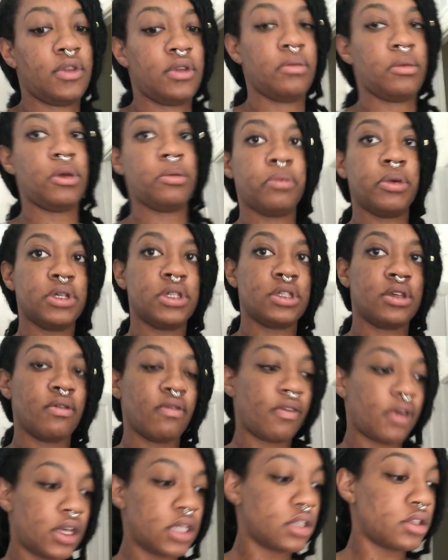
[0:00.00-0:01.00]
Let me put
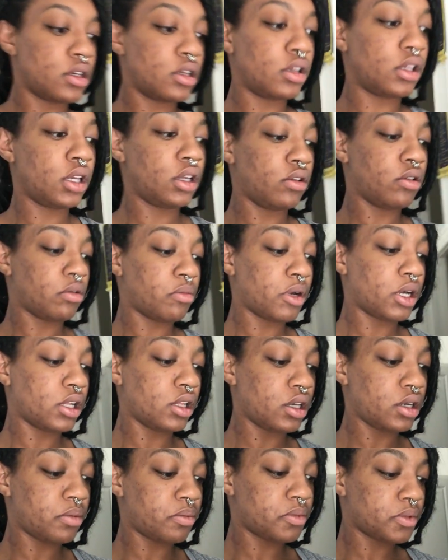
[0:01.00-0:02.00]
some Vaseline on
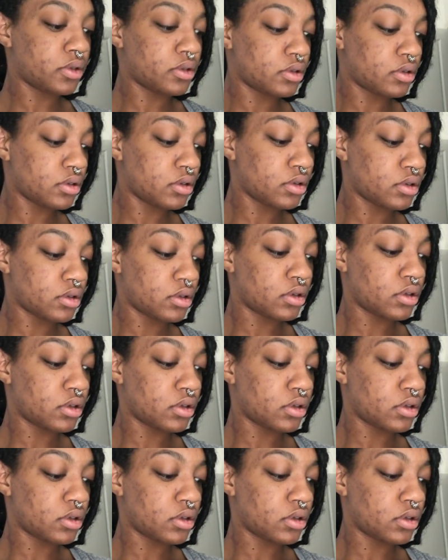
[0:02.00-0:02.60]
my lips.